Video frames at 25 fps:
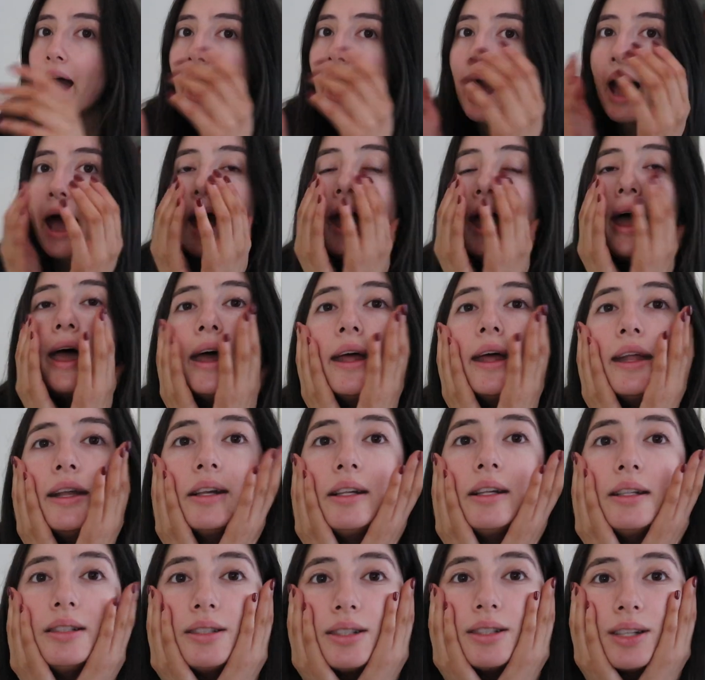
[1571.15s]

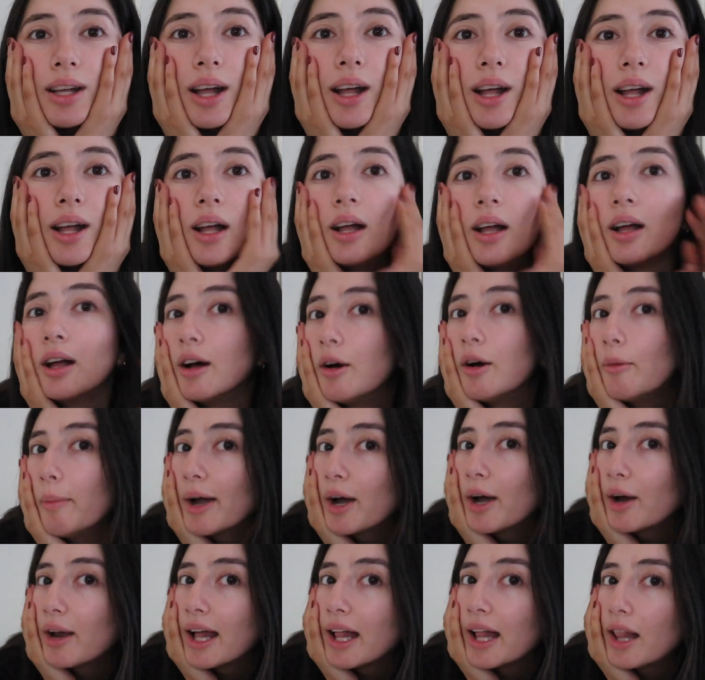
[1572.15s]
and oh
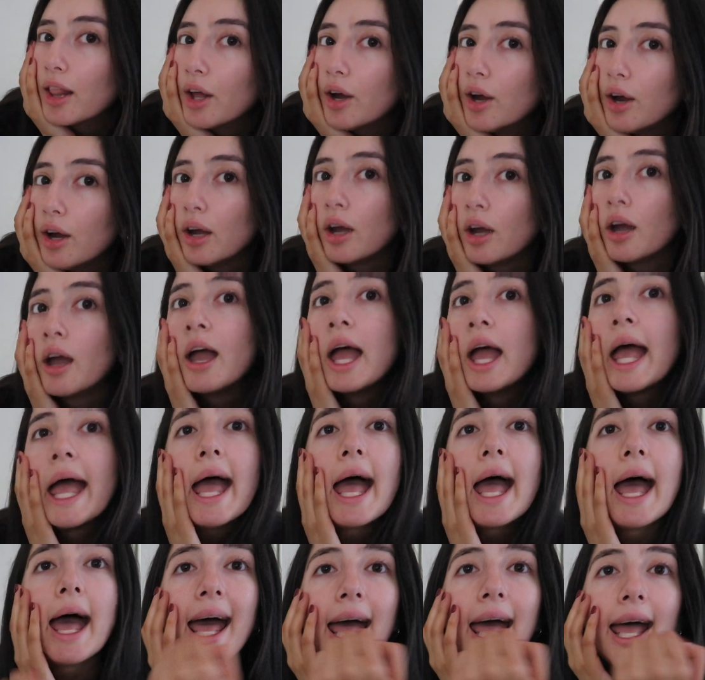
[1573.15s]
my god, hold it,
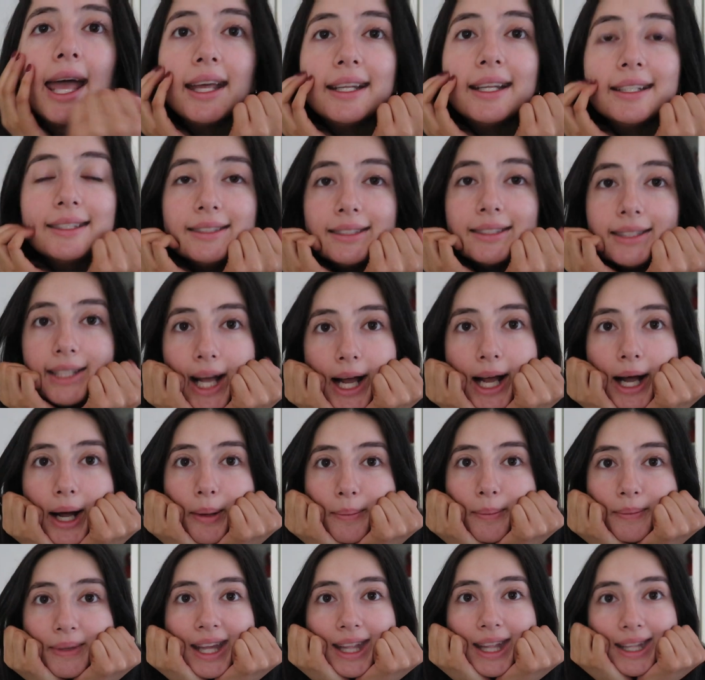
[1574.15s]
and
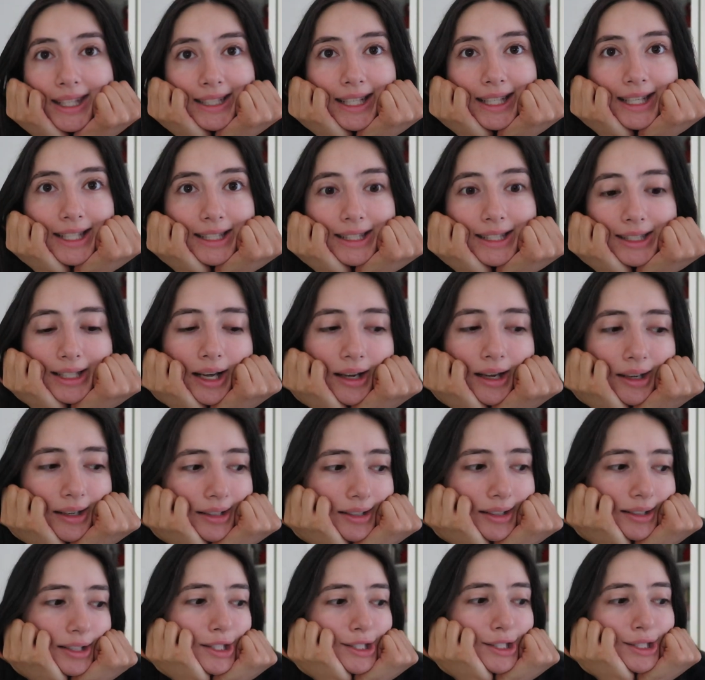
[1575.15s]
um, get the day
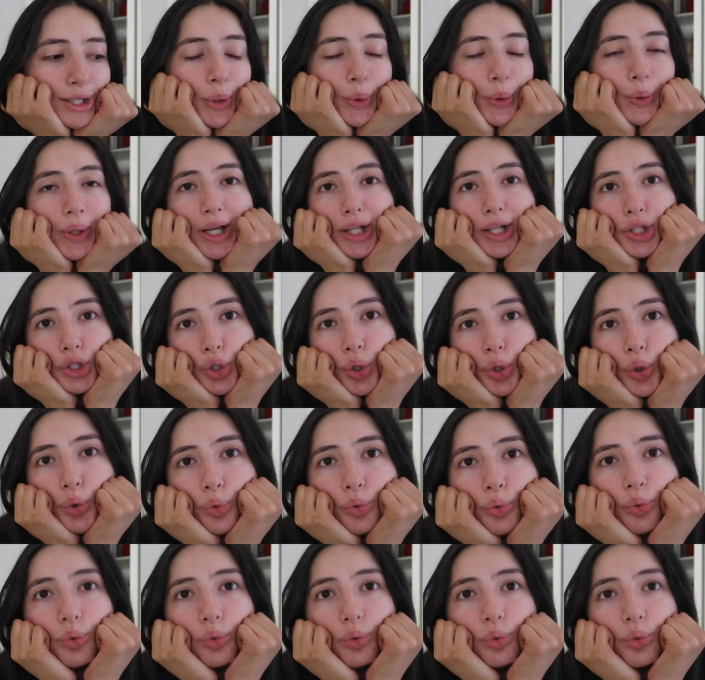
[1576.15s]
started. So let's go.